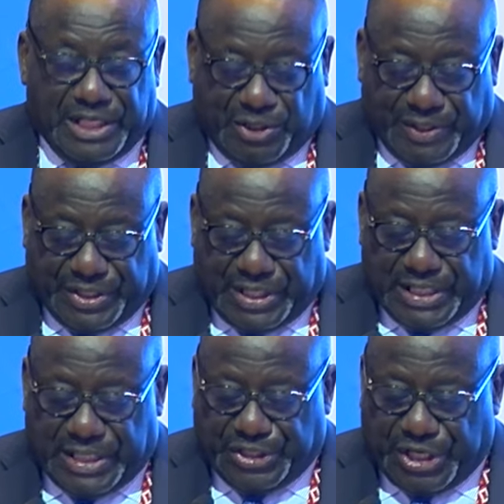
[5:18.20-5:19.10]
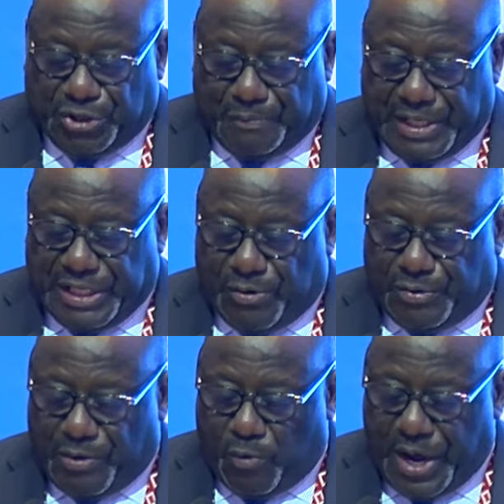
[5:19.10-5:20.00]
Distinguished ladies and gentlemen, the
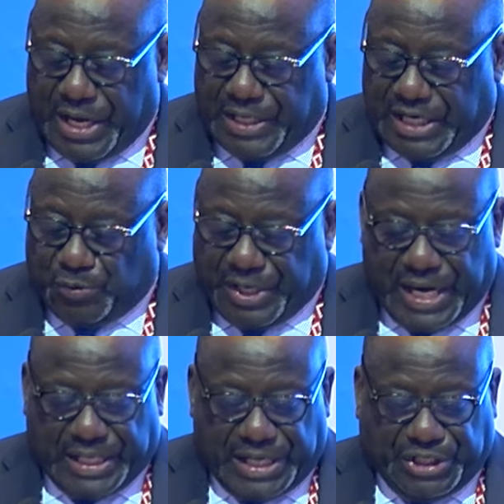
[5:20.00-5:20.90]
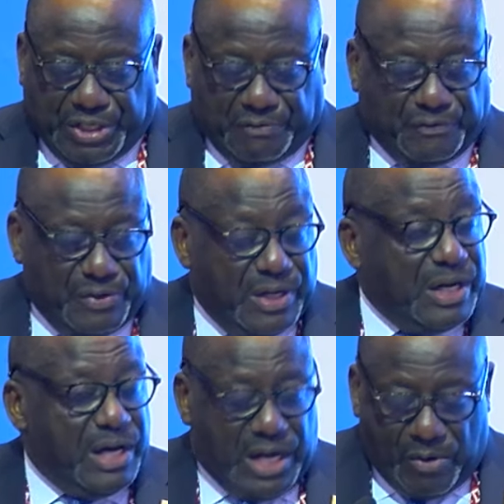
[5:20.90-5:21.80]
only way that we can achieve
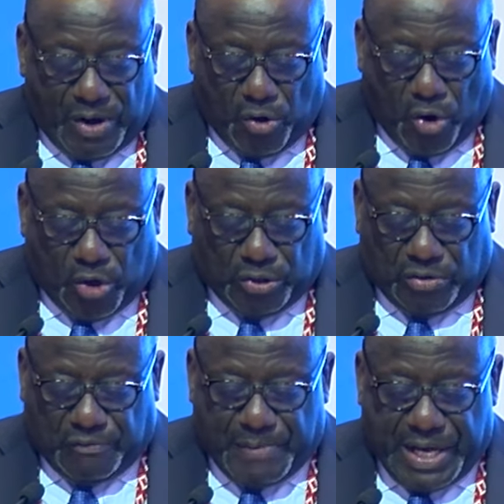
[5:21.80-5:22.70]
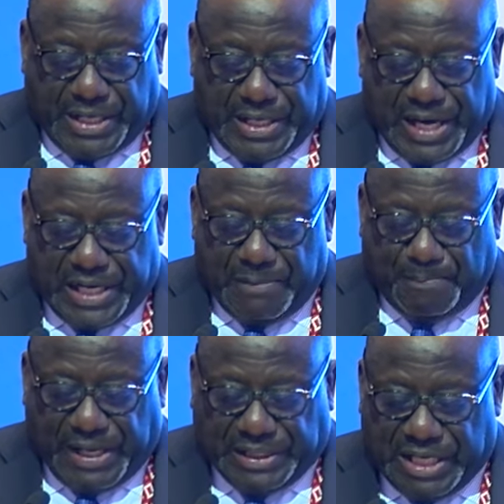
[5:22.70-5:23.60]
our goal of making an
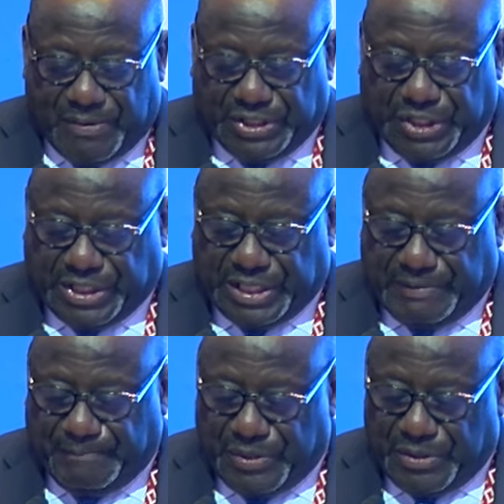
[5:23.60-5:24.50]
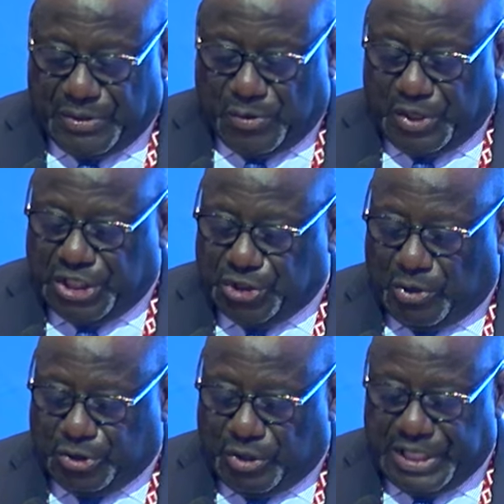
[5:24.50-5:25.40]
impact in our sector, which is
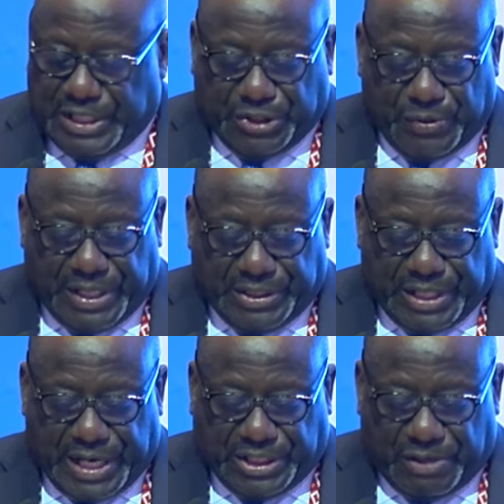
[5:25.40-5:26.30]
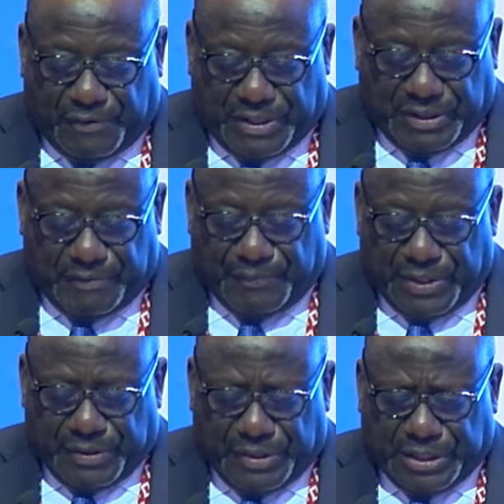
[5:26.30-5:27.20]
also linked to us achieving
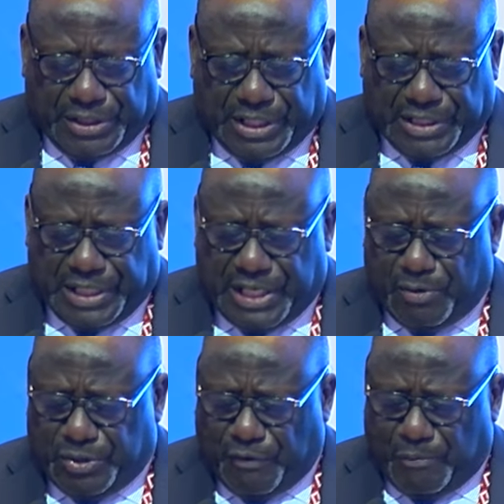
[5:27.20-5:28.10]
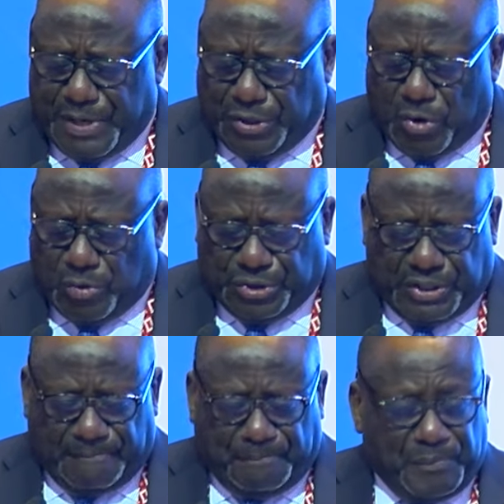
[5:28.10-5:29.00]
the Sustainable Development
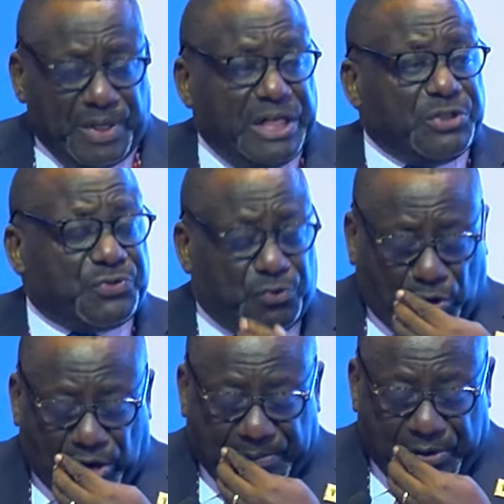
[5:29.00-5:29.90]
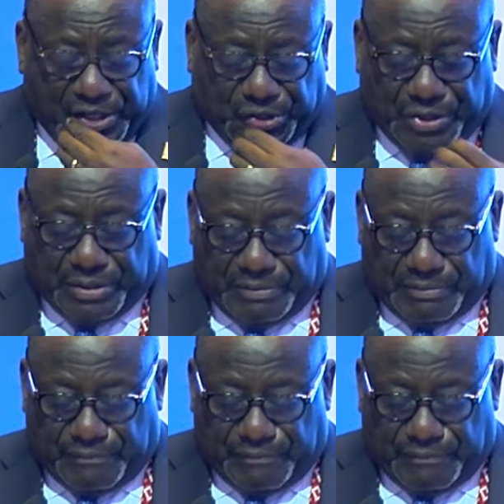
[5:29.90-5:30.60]
Goals, is through collaboration.